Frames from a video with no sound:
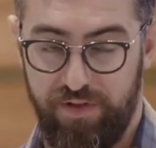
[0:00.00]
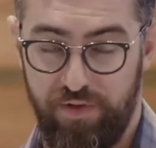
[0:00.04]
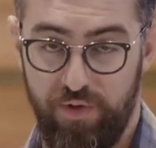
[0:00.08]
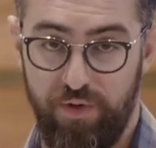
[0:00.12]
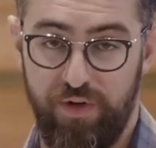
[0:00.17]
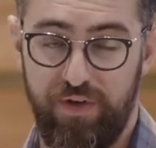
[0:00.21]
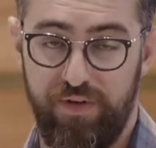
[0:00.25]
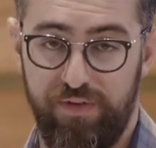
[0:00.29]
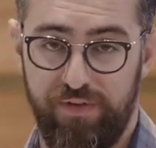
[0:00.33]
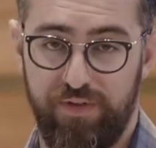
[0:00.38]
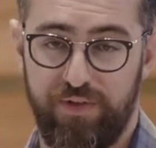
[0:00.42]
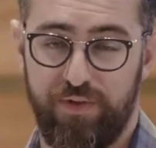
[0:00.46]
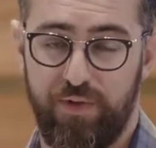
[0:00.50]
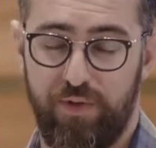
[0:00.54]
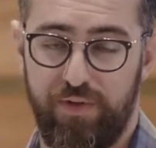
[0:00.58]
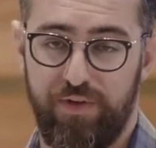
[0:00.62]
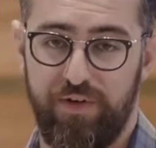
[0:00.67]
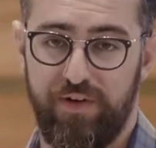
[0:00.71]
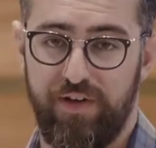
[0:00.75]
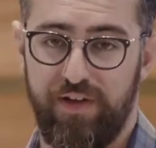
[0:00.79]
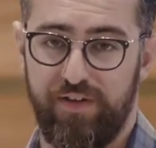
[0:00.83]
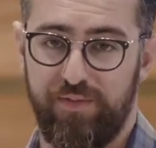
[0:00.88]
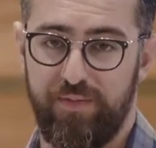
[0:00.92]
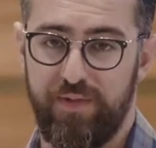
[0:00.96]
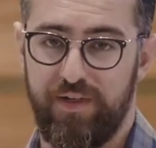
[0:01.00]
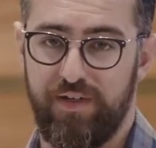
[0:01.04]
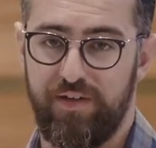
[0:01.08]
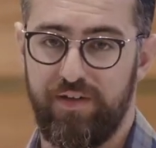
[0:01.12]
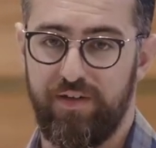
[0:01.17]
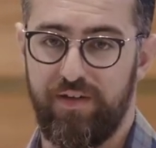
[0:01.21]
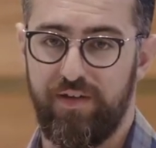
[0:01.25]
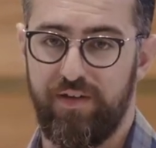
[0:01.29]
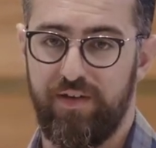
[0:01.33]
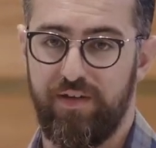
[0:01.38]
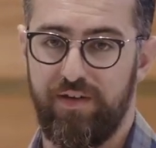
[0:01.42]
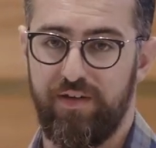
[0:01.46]
your user told her
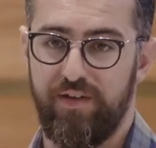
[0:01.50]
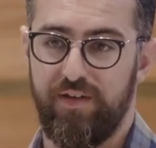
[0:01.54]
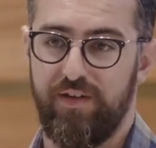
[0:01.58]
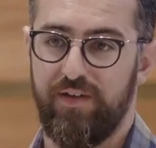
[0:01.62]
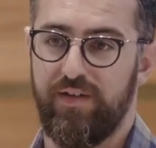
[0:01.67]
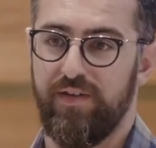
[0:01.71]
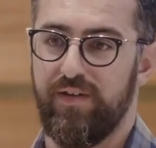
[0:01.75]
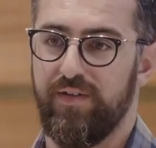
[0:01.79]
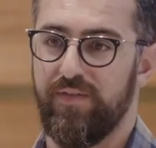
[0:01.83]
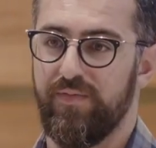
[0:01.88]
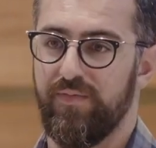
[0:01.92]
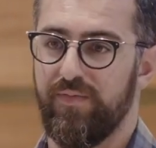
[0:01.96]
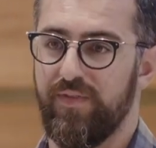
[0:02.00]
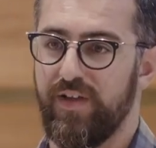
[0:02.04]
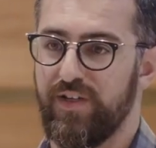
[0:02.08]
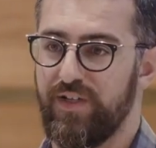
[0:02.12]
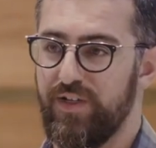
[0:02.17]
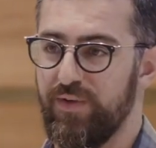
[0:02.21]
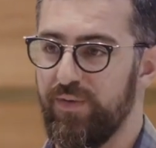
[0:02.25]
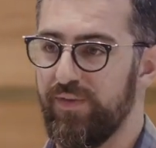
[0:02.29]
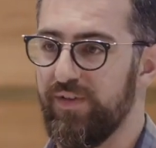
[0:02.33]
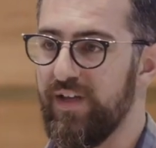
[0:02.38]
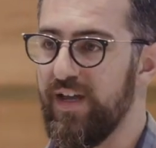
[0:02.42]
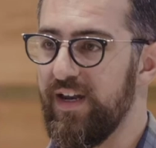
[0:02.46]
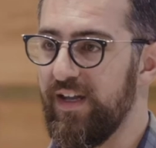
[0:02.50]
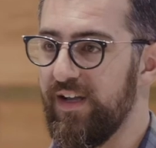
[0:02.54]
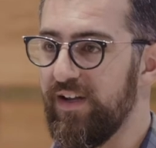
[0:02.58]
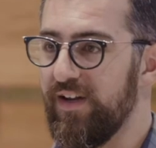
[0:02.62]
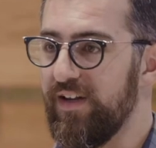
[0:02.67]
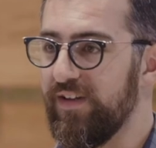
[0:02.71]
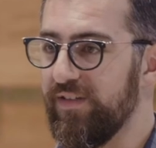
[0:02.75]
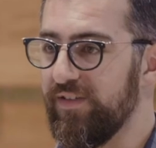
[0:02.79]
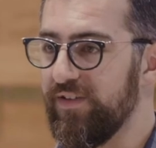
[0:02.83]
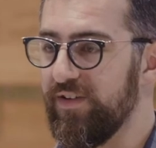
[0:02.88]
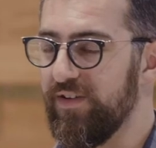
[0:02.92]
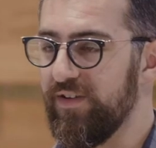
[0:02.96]
husband that she was getting
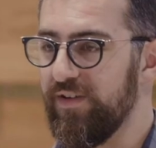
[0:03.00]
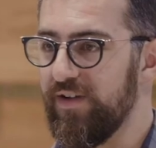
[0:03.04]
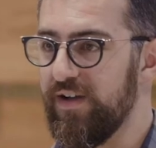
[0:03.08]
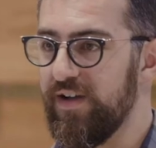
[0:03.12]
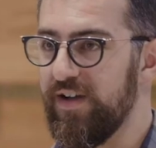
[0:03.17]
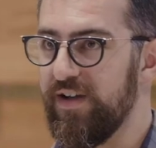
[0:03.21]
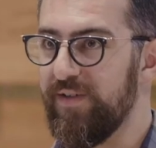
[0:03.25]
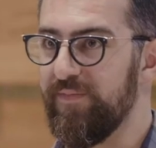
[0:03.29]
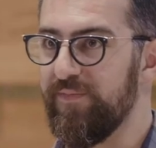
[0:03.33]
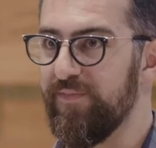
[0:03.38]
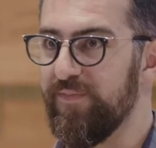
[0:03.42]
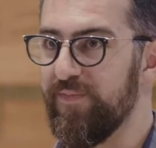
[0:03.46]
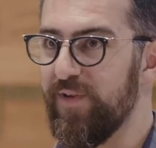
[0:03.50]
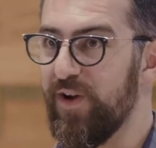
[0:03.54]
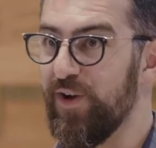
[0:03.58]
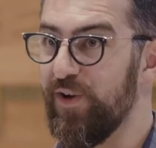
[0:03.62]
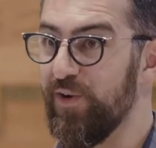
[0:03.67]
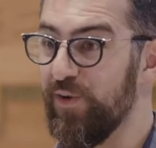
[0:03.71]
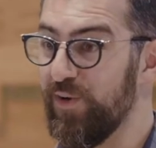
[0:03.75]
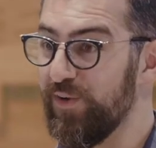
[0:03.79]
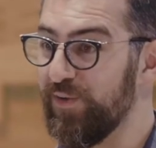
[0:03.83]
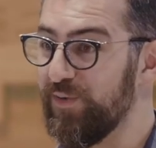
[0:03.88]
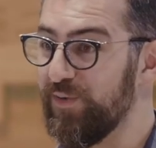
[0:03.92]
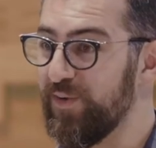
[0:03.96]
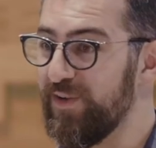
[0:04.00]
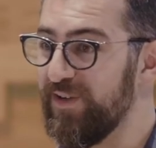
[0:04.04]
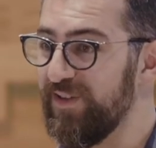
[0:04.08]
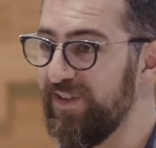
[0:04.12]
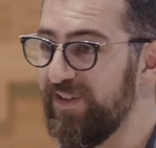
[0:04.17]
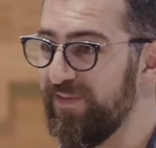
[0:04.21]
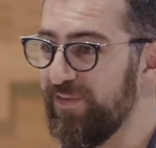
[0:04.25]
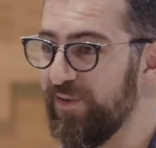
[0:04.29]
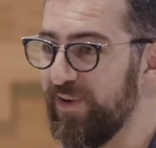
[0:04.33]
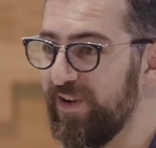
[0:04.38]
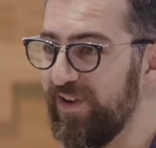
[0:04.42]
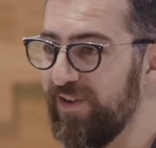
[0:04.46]
a grocery
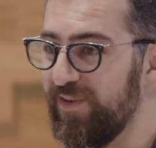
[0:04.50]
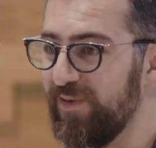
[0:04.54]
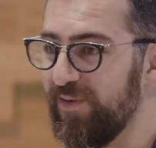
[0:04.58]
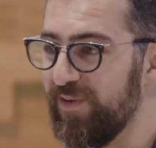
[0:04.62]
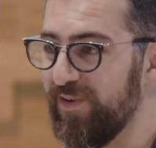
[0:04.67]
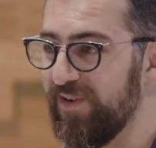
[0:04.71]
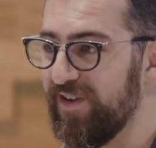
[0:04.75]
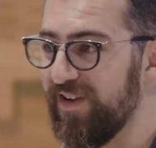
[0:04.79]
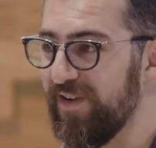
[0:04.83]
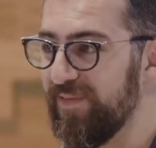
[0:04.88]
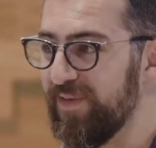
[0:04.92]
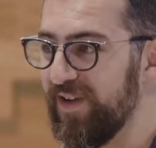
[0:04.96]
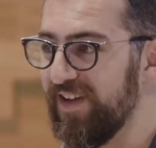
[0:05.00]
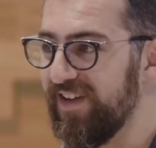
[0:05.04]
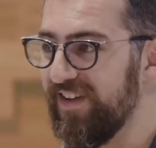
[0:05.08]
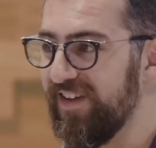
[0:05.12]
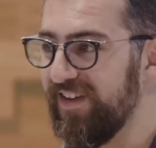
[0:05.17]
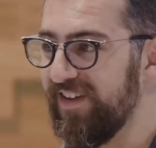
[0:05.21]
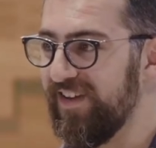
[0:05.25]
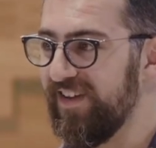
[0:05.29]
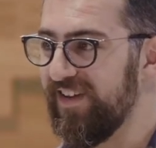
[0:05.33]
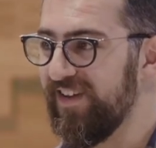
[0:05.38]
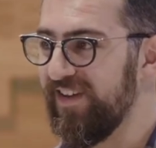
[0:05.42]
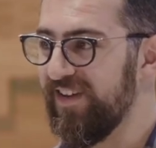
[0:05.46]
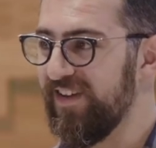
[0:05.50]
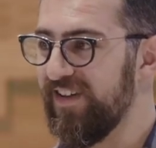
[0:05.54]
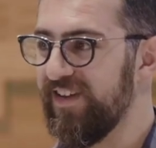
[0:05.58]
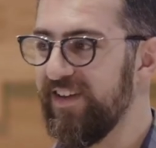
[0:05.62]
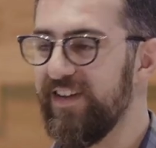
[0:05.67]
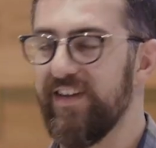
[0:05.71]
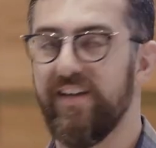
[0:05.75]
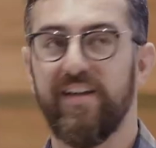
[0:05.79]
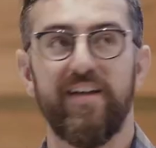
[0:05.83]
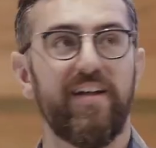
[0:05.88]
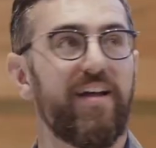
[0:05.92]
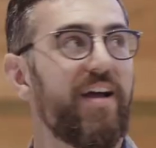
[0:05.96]
delivery order coming,
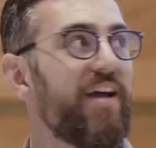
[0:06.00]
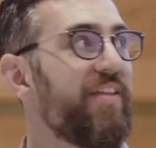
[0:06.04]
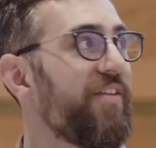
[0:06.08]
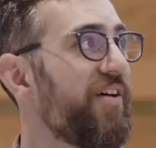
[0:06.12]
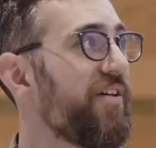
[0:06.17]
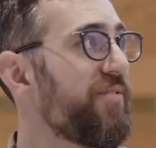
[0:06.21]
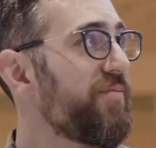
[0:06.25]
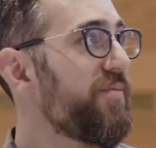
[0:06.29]
and the